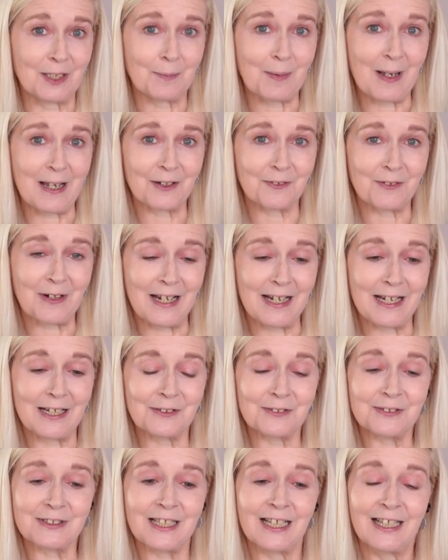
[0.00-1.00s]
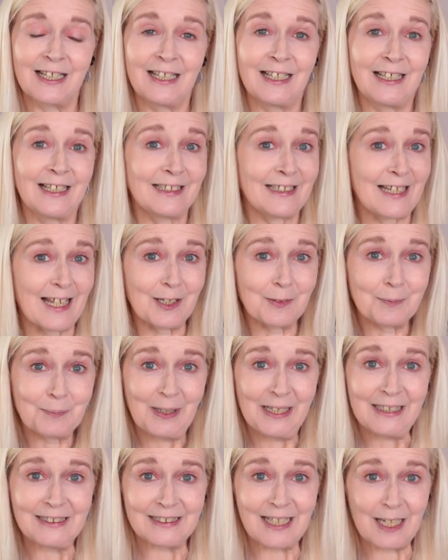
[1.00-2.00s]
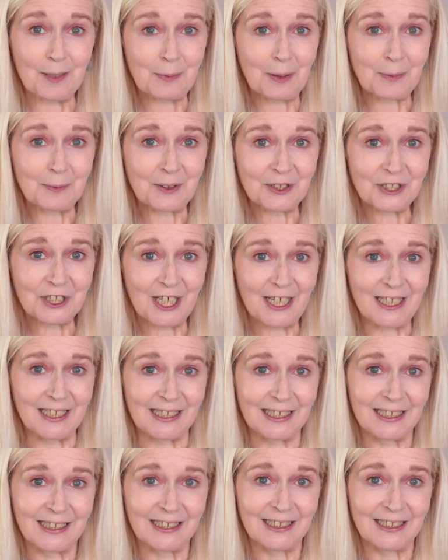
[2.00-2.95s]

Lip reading: background, then please keep on watching.